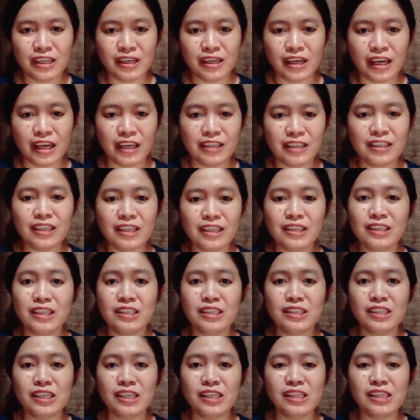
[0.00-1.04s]
and it
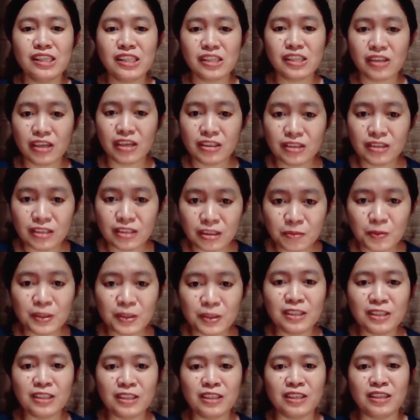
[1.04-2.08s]
is in
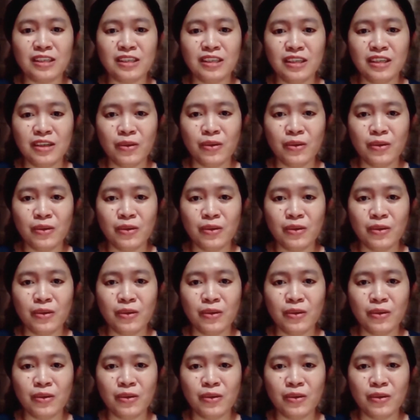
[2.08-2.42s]
serendipity,